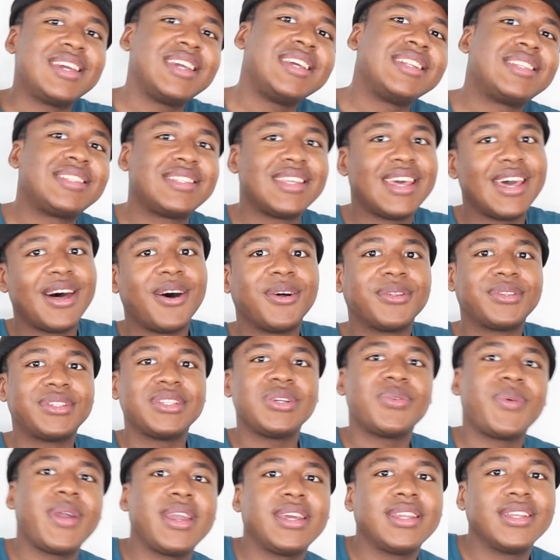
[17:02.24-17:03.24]
it's the healthy
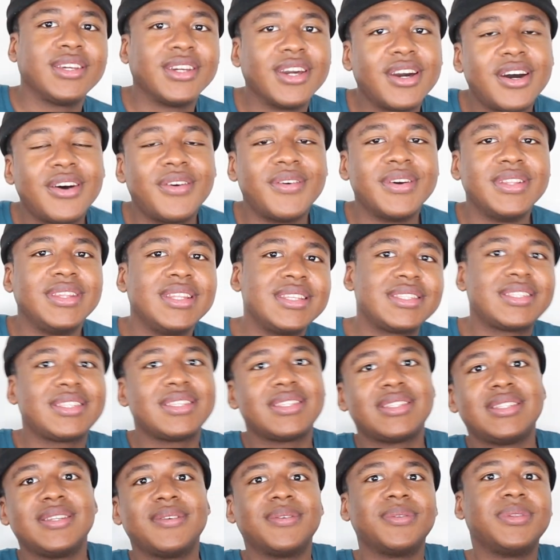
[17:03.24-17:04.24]
way to go and this
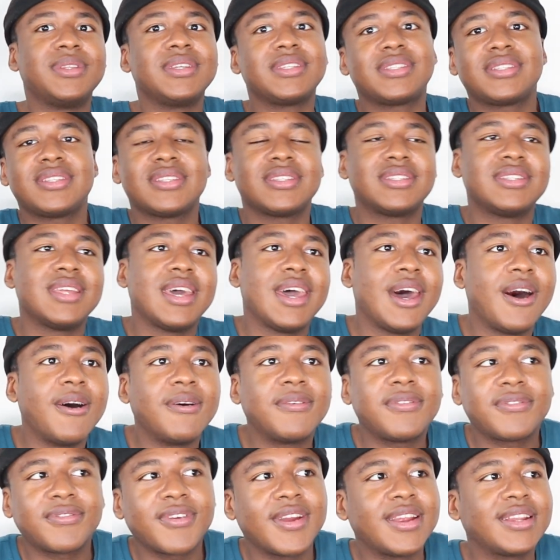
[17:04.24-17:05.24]
is the
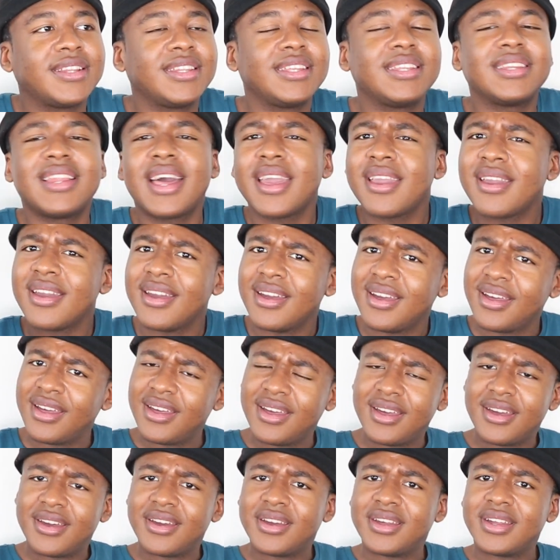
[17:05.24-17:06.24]
health friendly? Like,
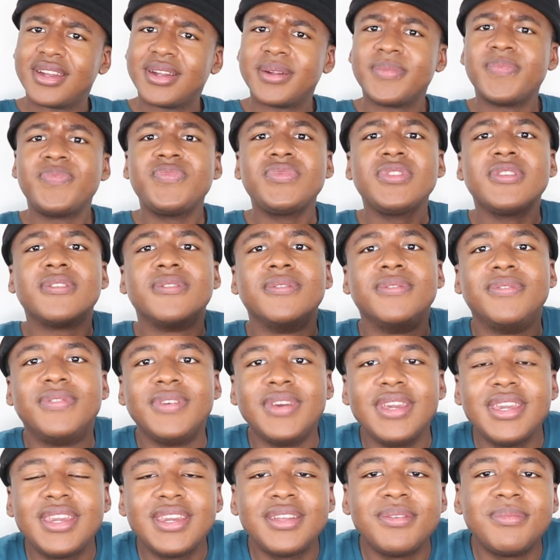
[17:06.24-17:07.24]

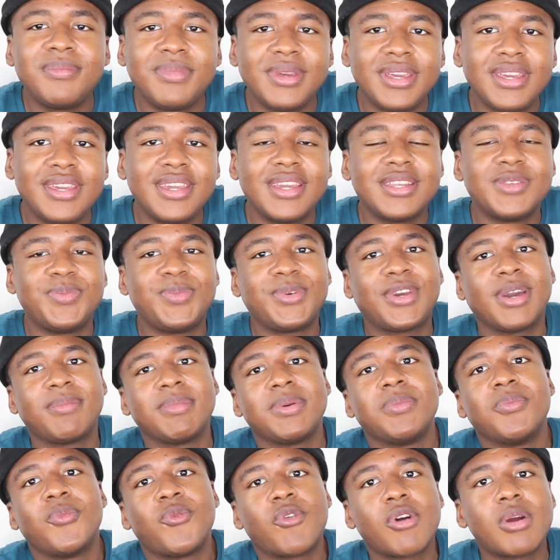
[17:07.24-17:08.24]
vegan meat is
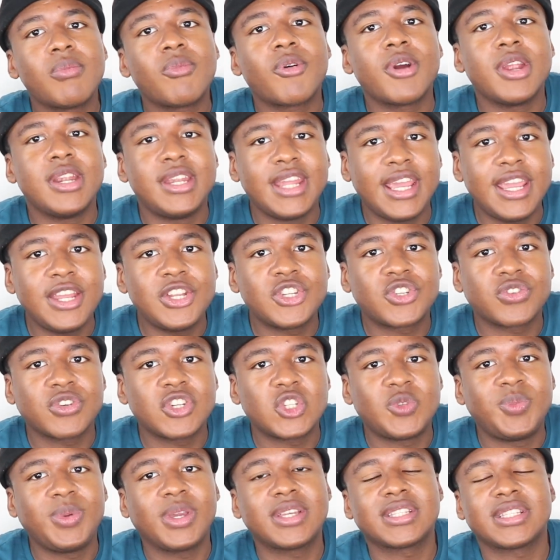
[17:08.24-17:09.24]
becoming more and more
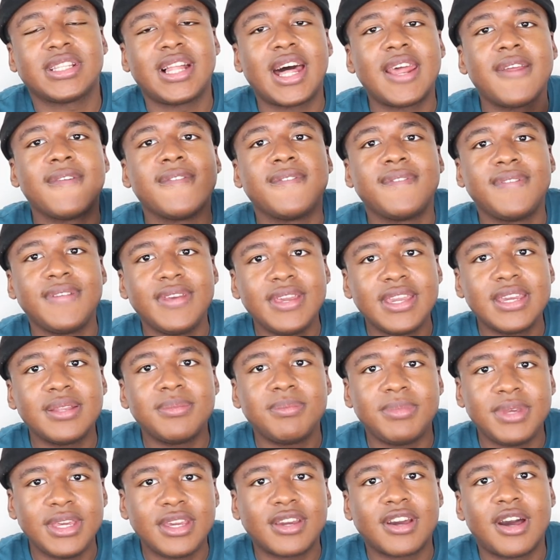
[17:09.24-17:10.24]
dangerous because a lot of vegan
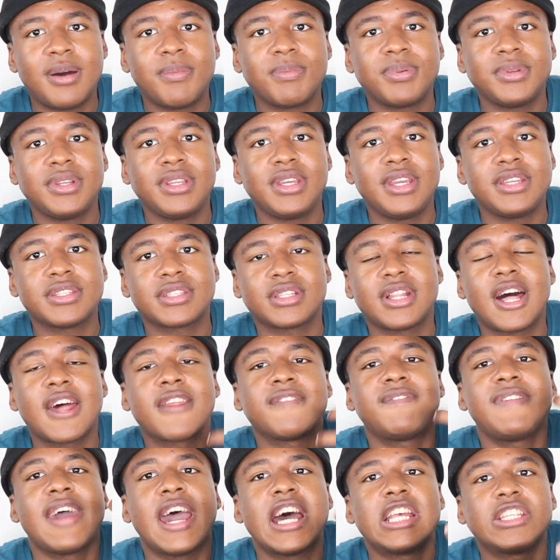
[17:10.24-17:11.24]
meat companies, a lot
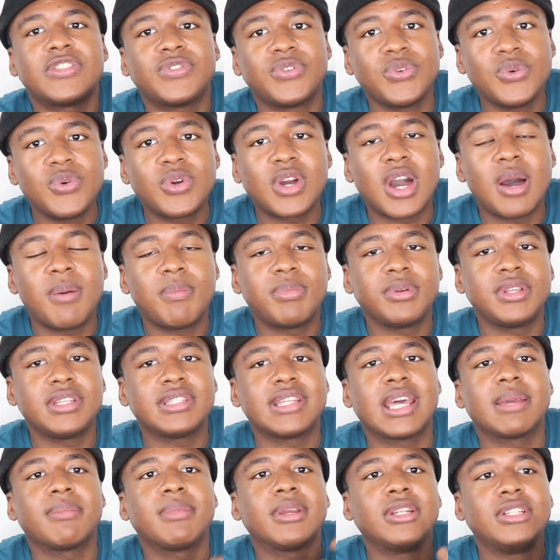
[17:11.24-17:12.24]
of fast food companies
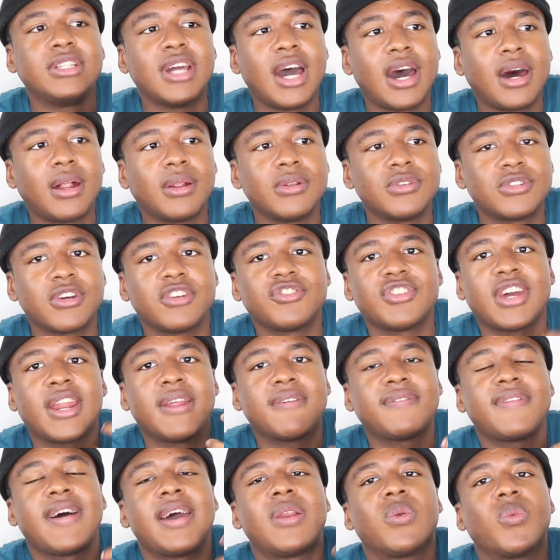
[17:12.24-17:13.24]
like McDonald's are trying
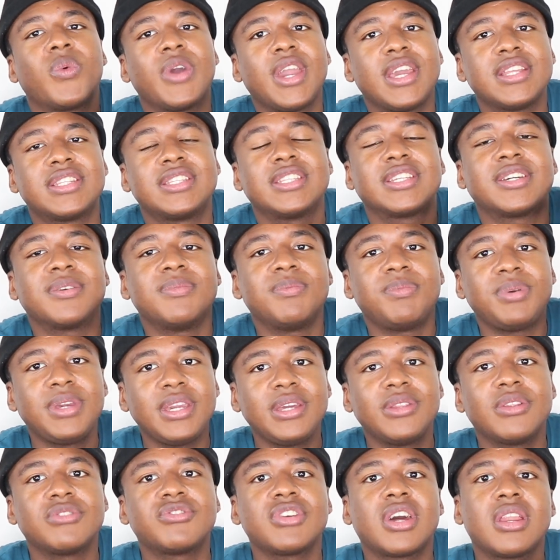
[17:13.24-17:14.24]
to find ways to
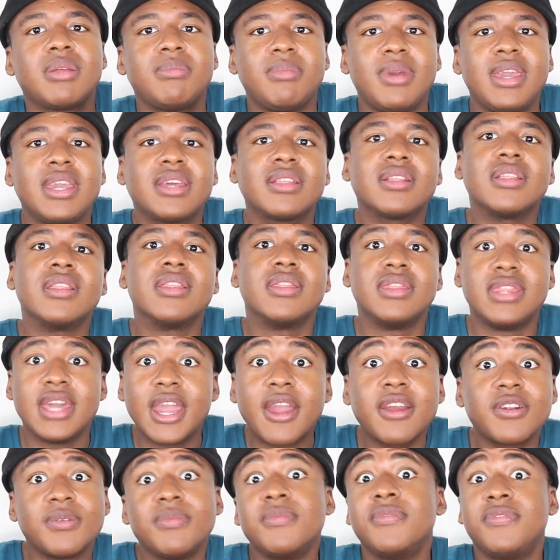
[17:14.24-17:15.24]
compete. They're trying to make
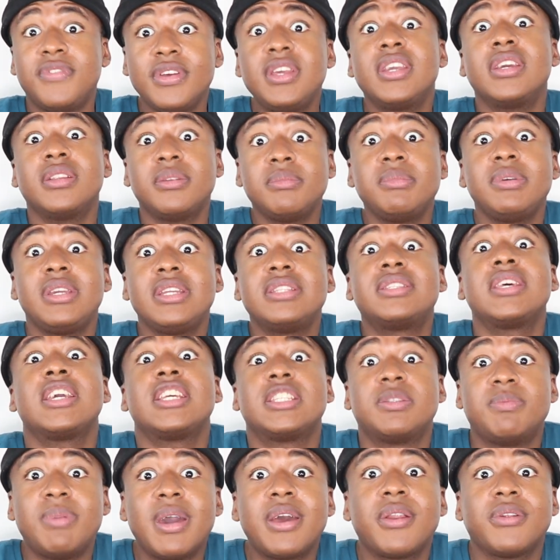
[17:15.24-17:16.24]
their vegan meat
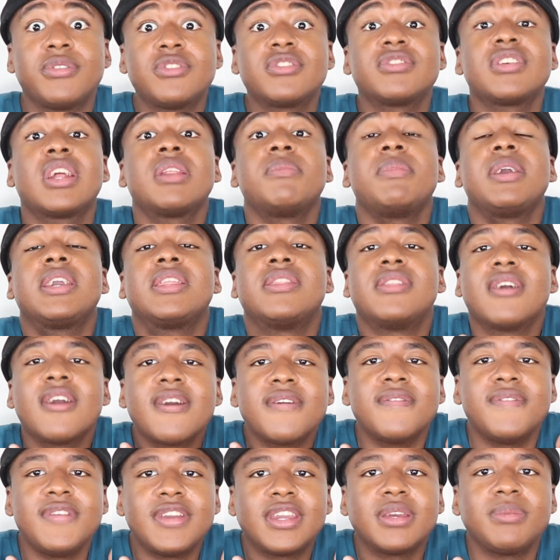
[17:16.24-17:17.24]
taste better. They're trying to make
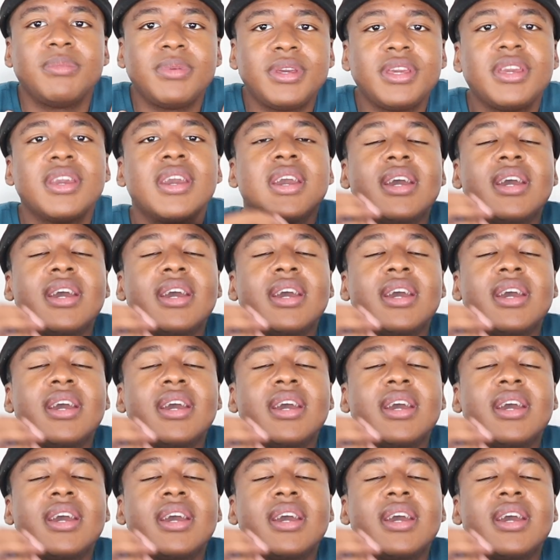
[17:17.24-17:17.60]
their vegan meat